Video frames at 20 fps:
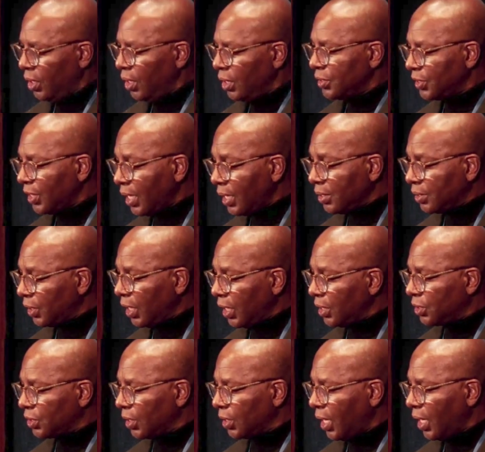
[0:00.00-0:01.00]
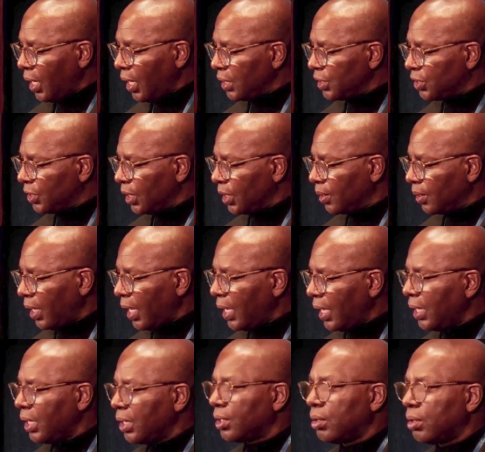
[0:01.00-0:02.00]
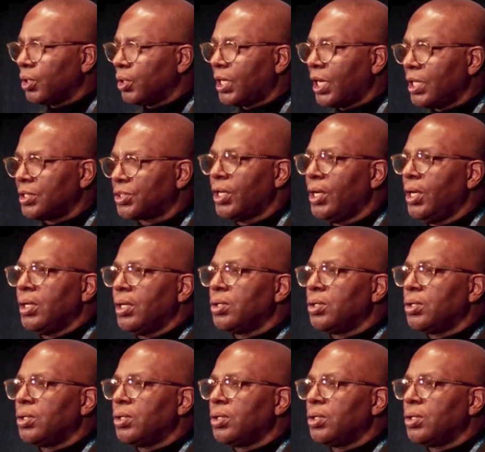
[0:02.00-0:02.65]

sanitation, hygiene, lighting, communication.